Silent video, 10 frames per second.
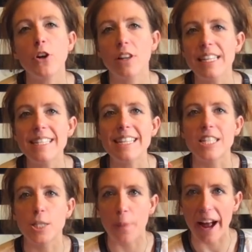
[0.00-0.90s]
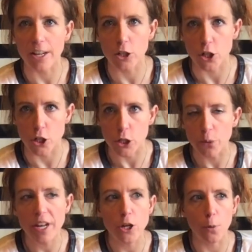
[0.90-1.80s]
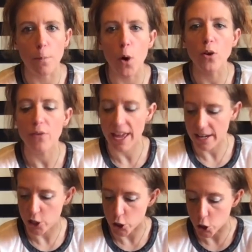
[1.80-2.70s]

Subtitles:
you're at least inspired to do it. You're motivated to